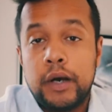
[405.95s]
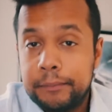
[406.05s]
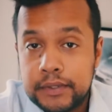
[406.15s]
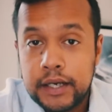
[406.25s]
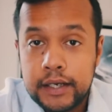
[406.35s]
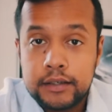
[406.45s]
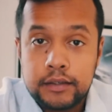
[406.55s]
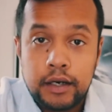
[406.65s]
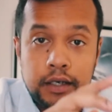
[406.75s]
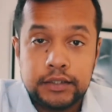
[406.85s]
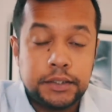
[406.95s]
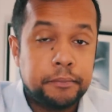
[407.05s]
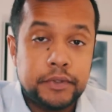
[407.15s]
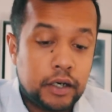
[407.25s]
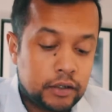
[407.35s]
website uh,
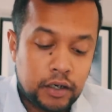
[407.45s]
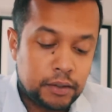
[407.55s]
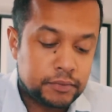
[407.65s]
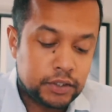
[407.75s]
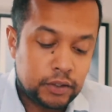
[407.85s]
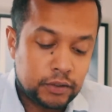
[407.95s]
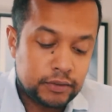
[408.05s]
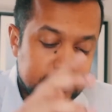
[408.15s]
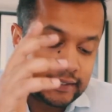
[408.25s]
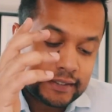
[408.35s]
Zhaboom.com. So